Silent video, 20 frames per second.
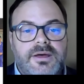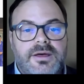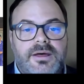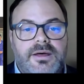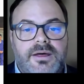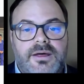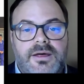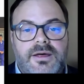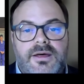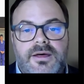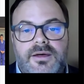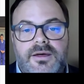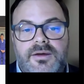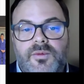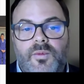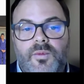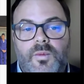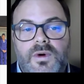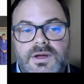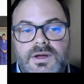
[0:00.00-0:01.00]

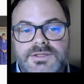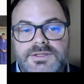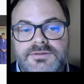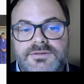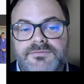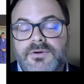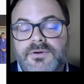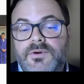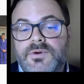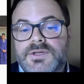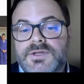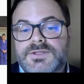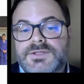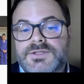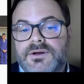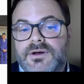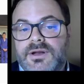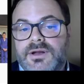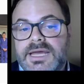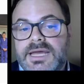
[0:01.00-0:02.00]
was focused
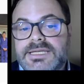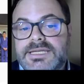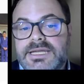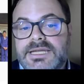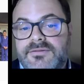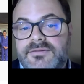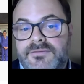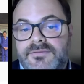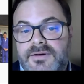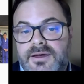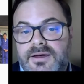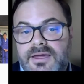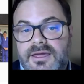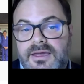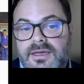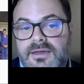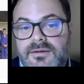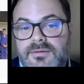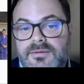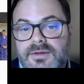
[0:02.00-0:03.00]
on
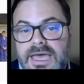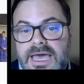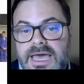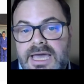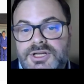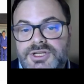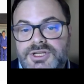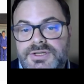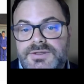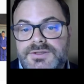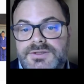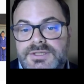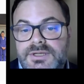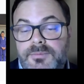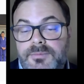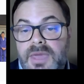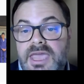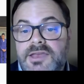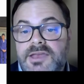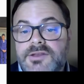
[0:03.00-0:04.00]
identifying actions to
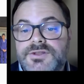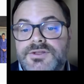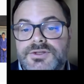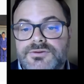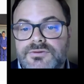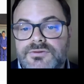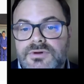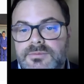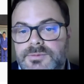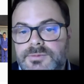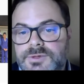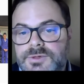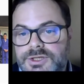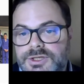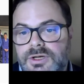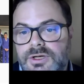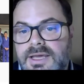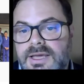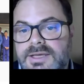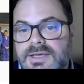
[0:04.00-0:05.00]
mainstream
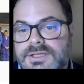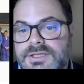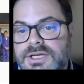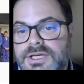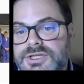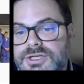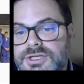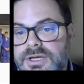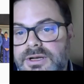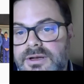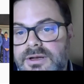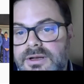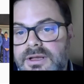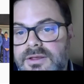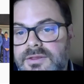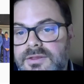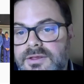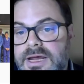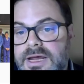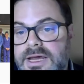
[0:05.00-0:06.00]
digitalization
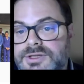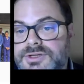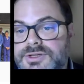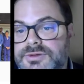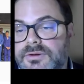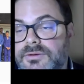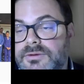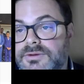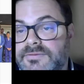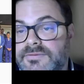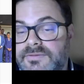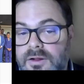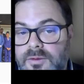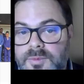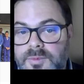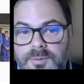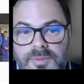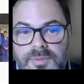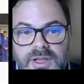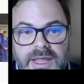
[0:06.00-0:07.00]
in the National
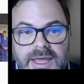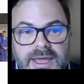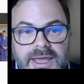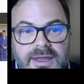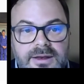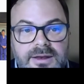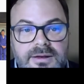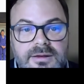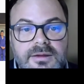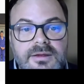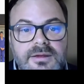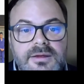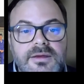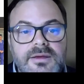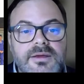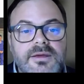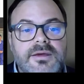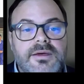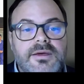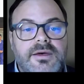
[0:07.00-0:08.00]
Development Plan
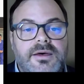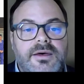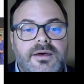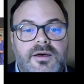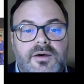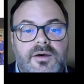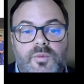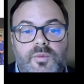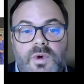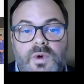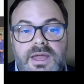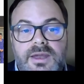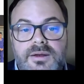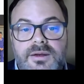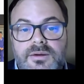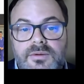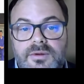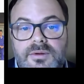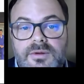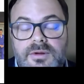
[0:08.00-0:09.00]

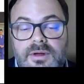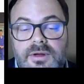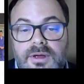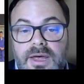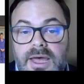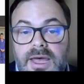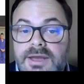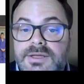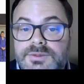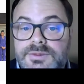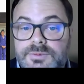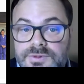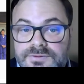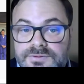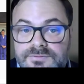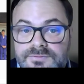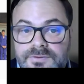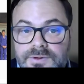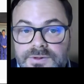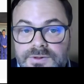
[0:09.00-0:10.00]
when IDIS was
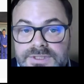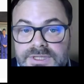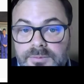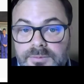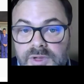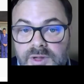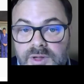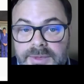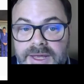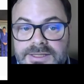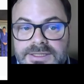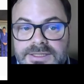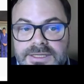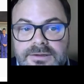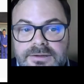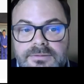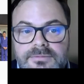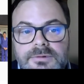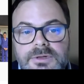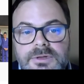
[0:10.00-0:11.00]
first
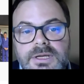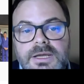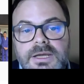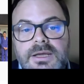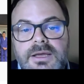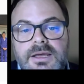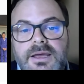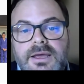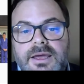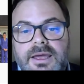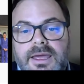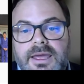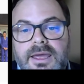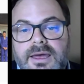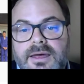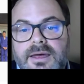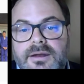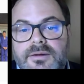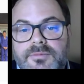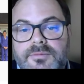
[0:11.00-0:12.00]
implemented.
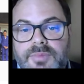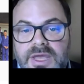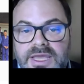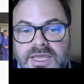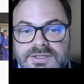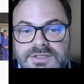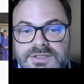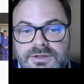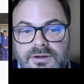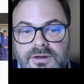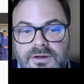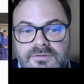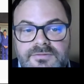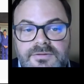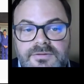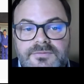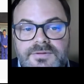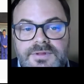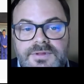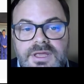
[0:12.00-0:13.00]
And based off
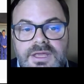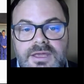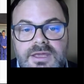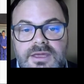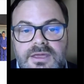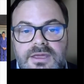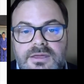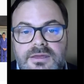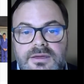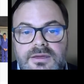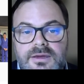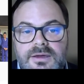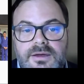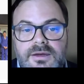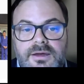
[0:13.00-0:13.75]
of the